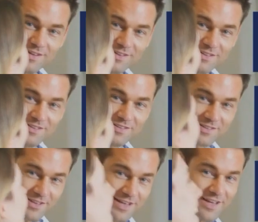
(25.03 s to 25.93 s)
employment
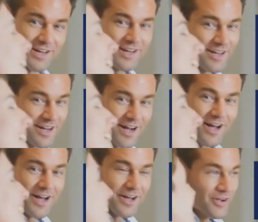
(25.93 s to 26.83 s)
lawyer, mediator,
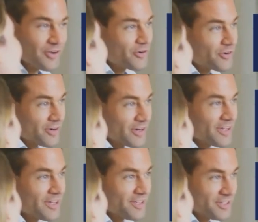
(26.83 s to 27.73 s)
and founder of
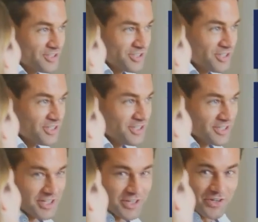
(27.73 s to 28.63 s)
Rudner Law,
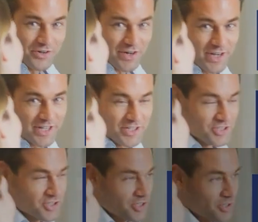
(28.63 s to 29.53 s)
Stuart Rudner.